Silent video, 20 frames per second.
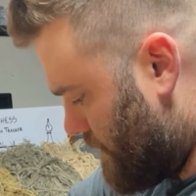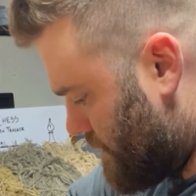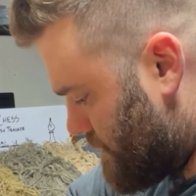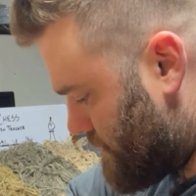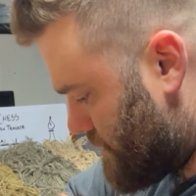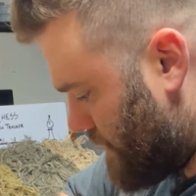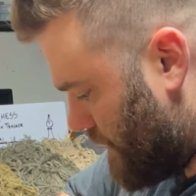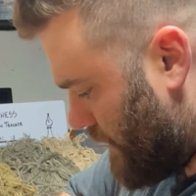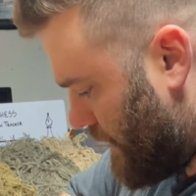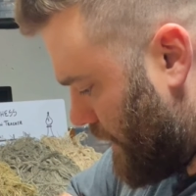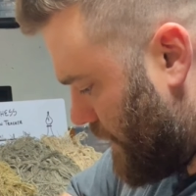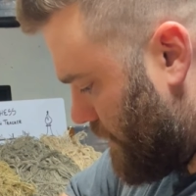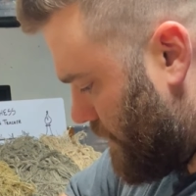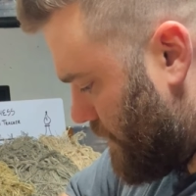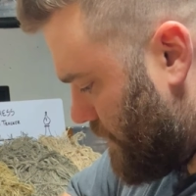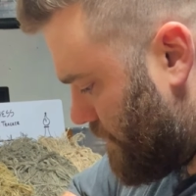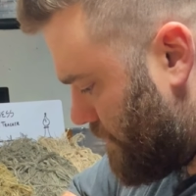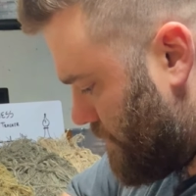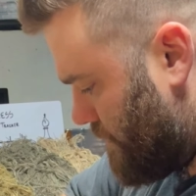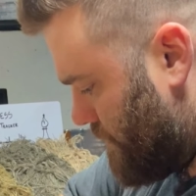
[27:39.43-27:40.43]
to lay
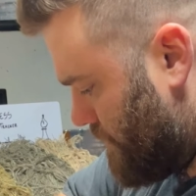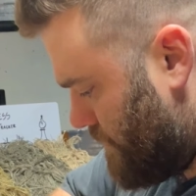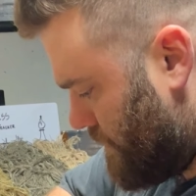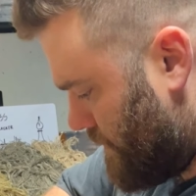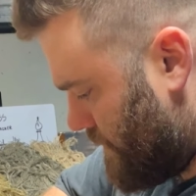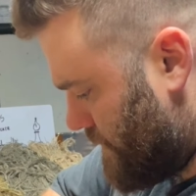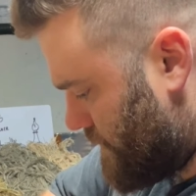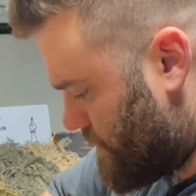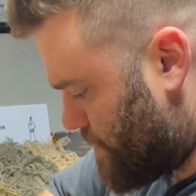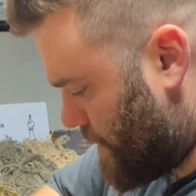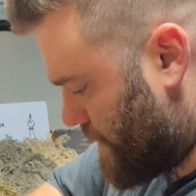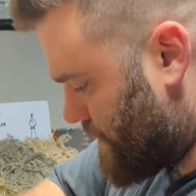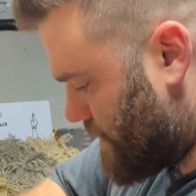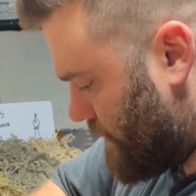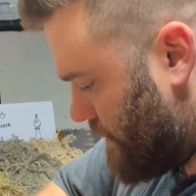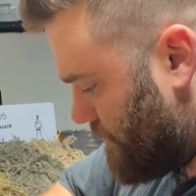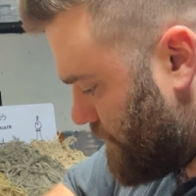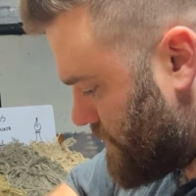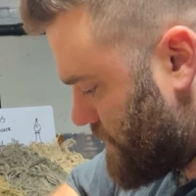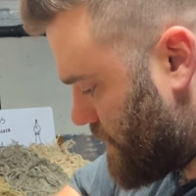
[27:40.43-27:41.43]
on, especially
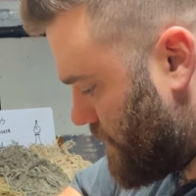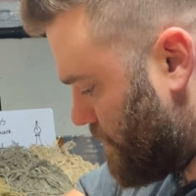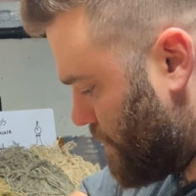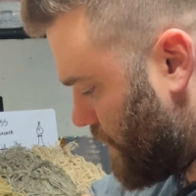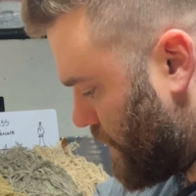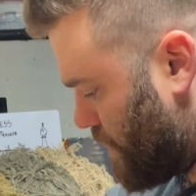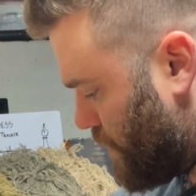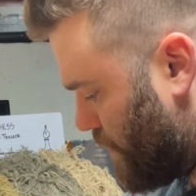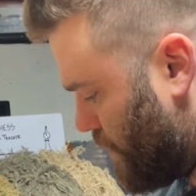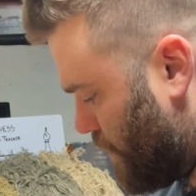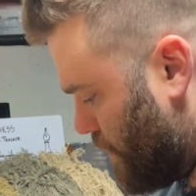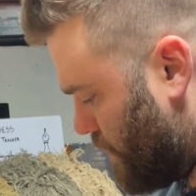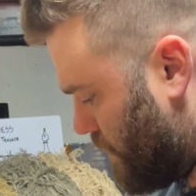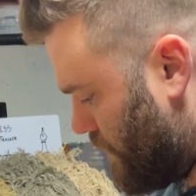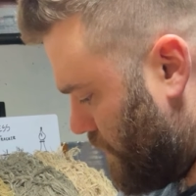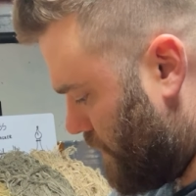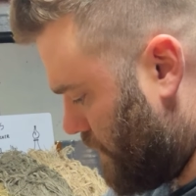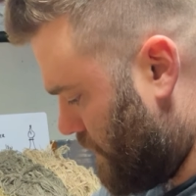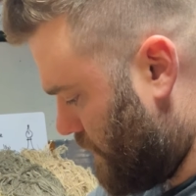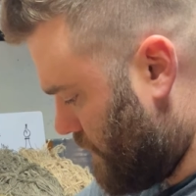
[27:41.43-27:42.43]
if it's going to be cold.
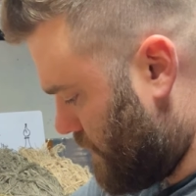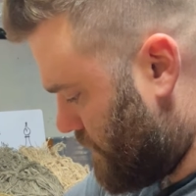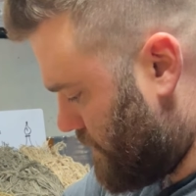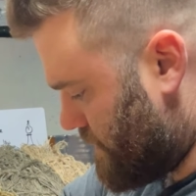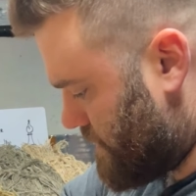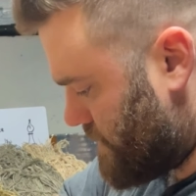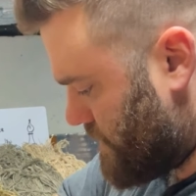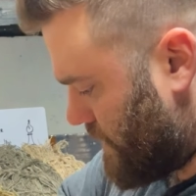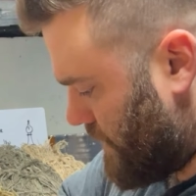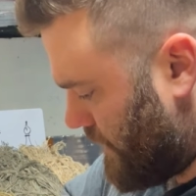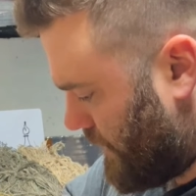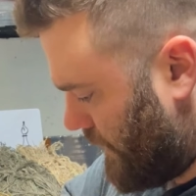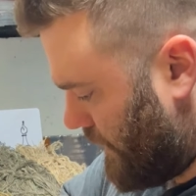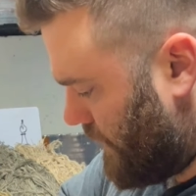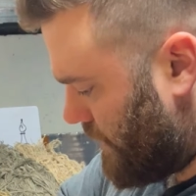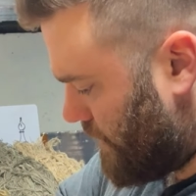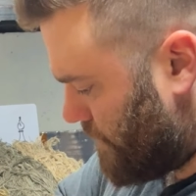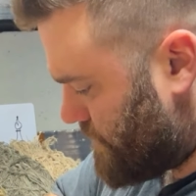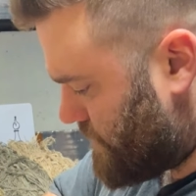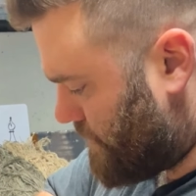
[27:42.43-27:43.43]
This is going to eat
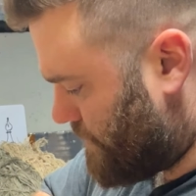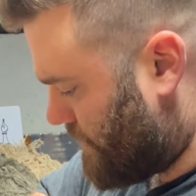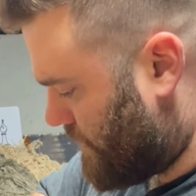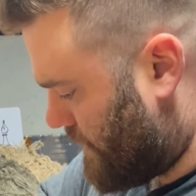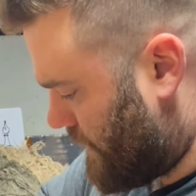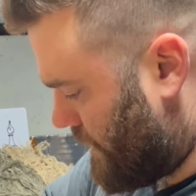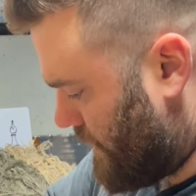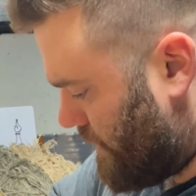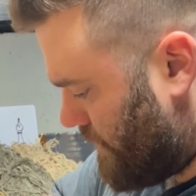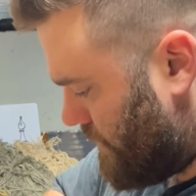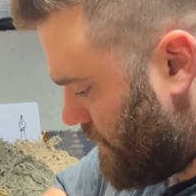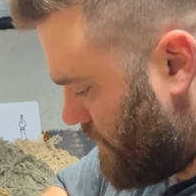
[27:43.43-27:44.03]
up some of that